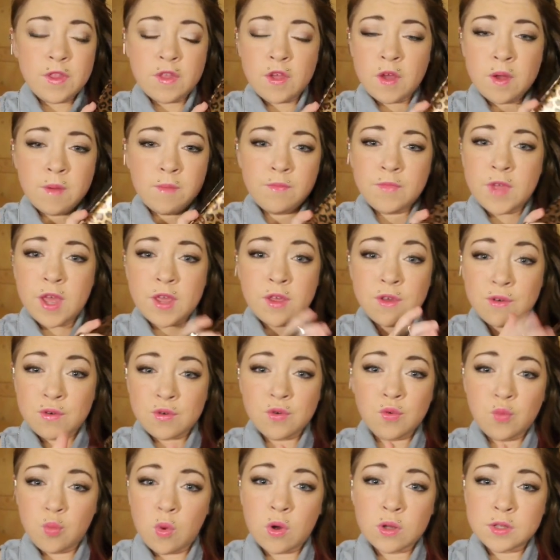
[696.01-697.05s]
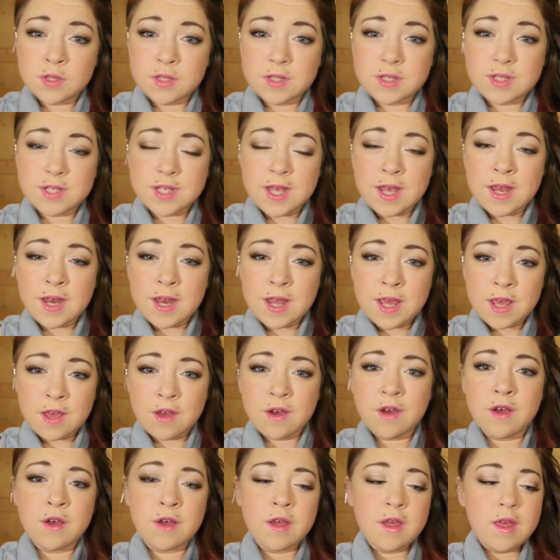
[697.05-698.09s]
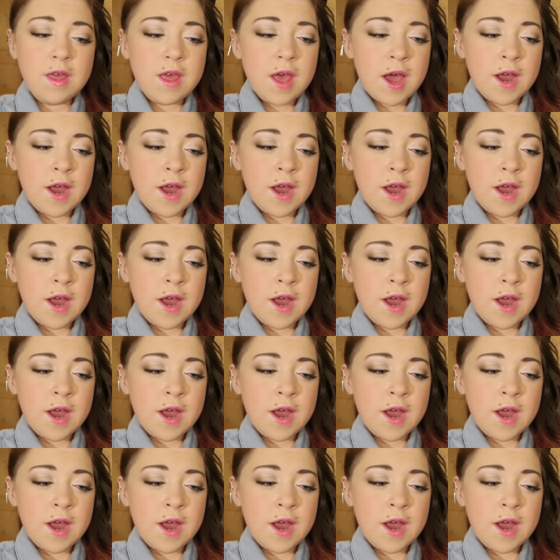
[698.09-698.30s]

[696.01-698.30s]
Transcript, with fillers: um, that you could want in here